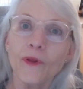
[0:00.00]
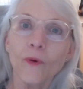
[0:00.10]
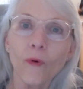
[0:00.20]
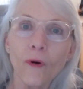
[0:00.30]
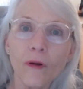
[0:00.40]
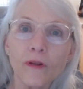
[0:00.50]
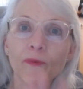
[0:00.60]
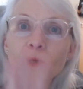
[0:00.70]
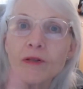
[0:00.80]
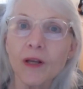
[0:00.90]
the world of
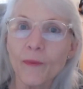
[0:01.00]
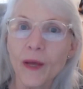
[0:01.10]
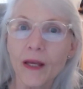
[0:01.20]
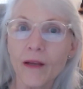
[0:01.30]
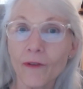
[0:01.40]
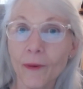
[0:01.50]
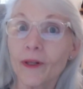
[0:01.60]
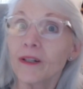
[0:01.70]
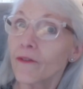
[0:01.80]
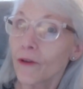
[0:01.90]
music making from
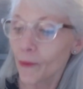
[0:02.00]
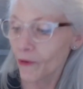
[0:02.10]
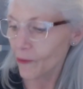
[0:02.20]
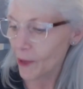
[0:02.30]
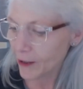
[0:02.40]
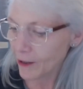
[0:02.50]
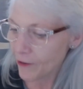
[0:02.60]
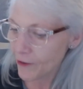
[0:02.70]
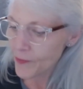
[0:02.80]
a different perspective.